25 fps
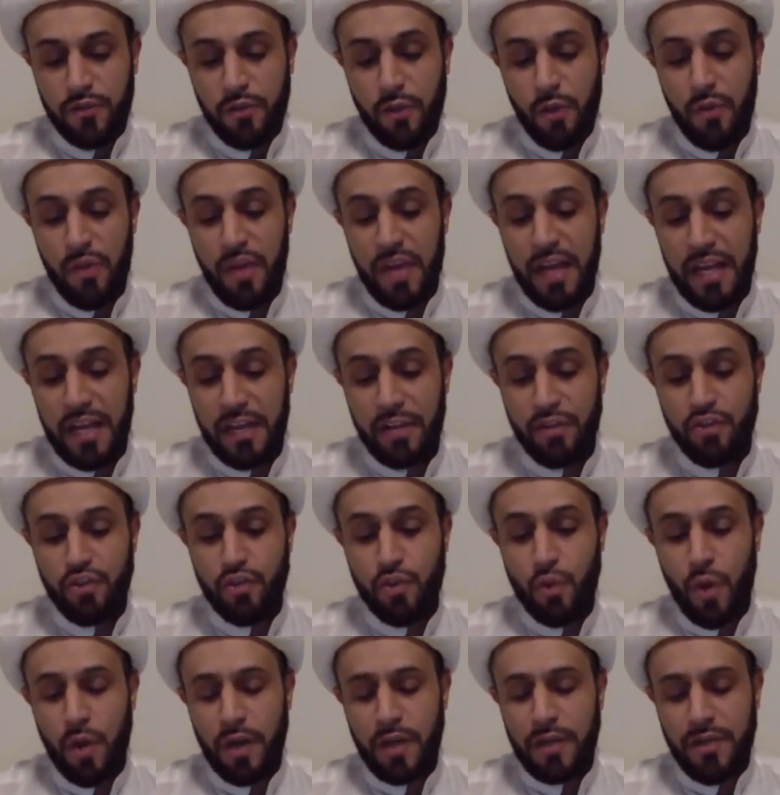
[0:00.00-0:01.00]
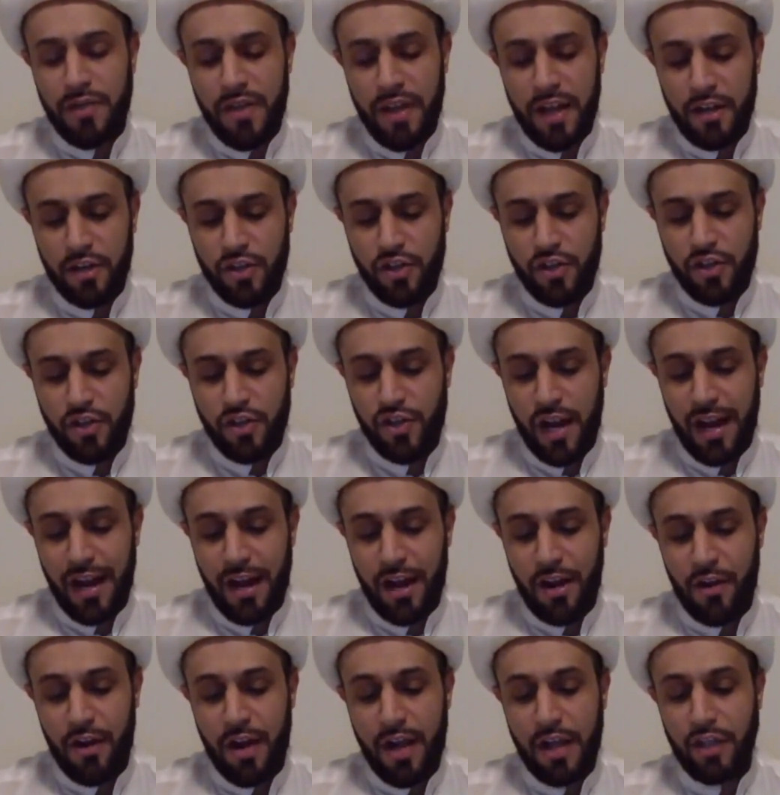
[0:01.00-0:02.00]
So they enjoyed their
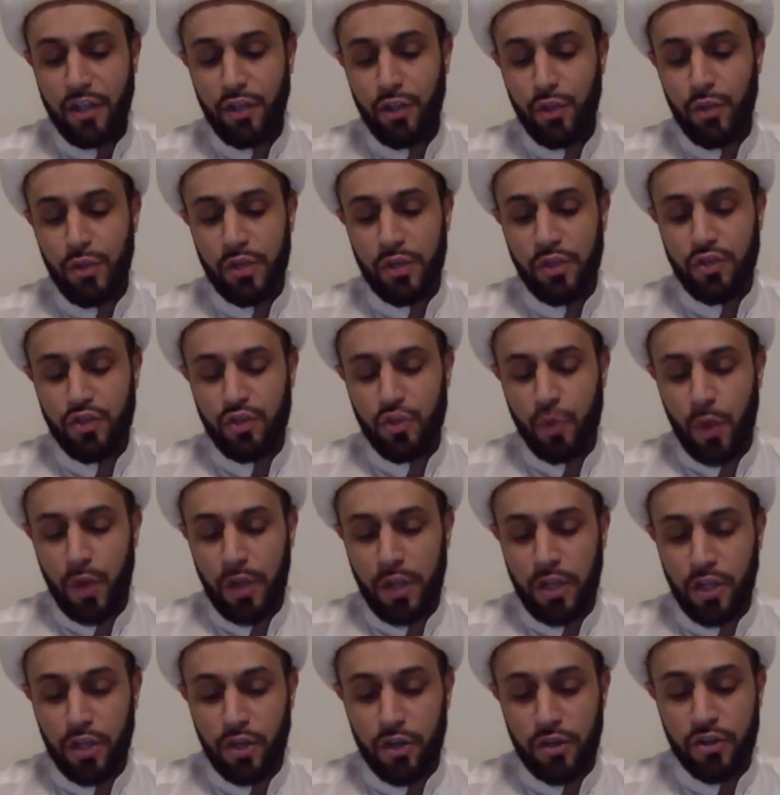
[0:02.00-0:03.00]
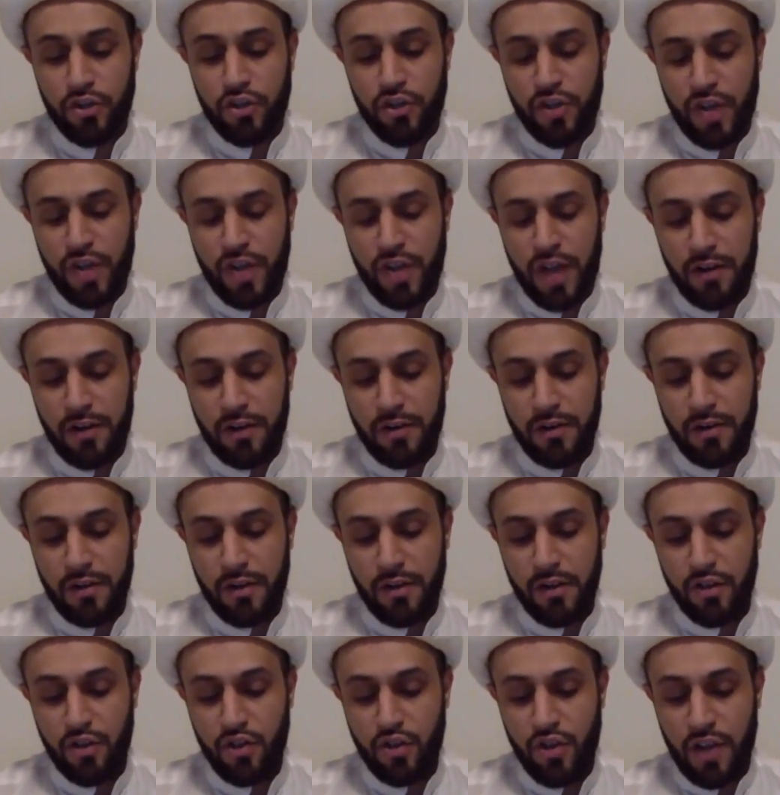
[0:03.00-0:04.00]
share and you enjoyed your share,
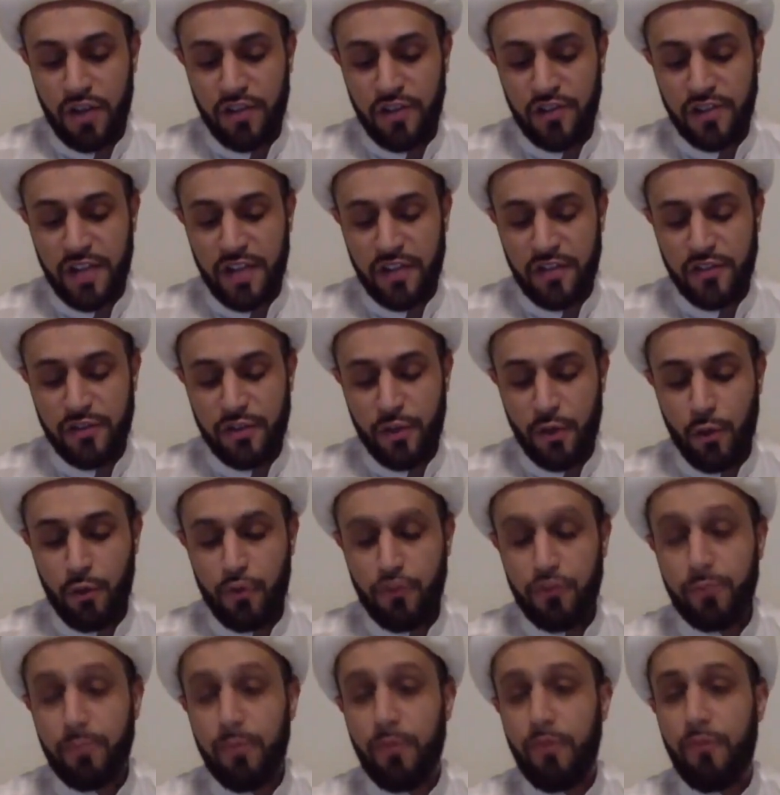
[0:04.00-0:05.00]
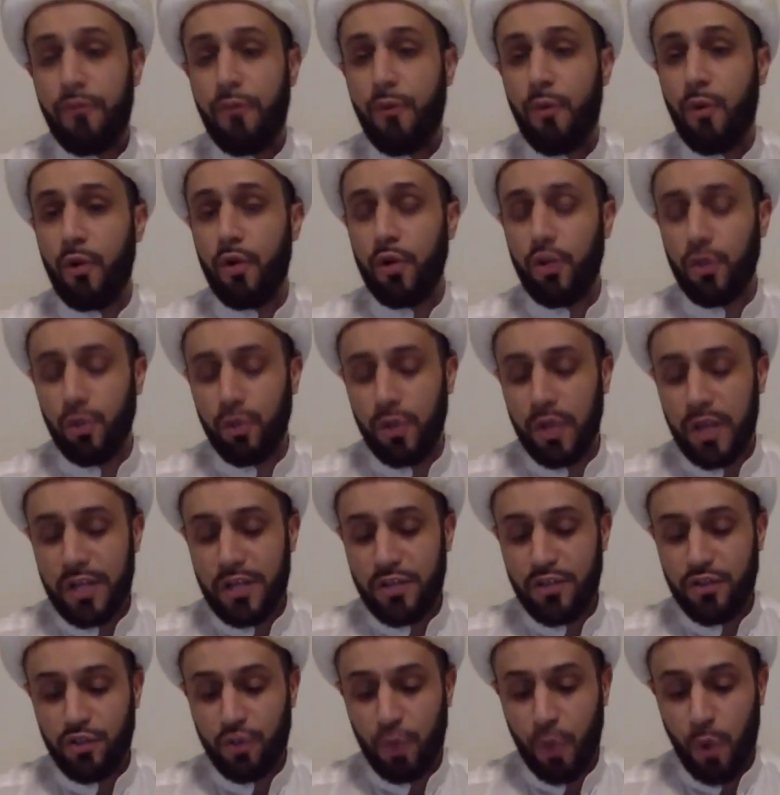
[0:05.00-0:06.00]
just as those before you
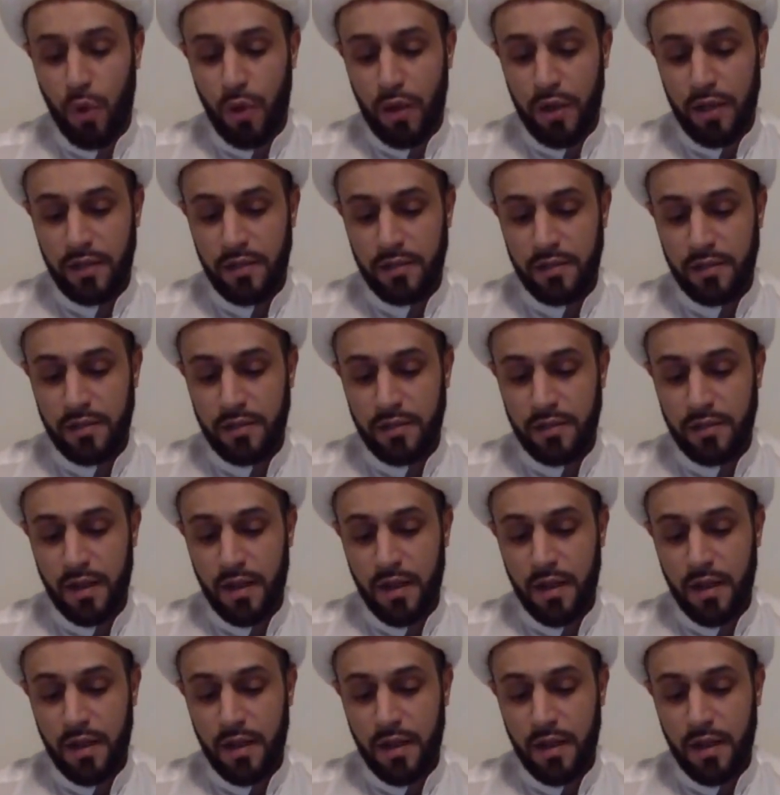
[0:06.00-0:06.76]
enjoyed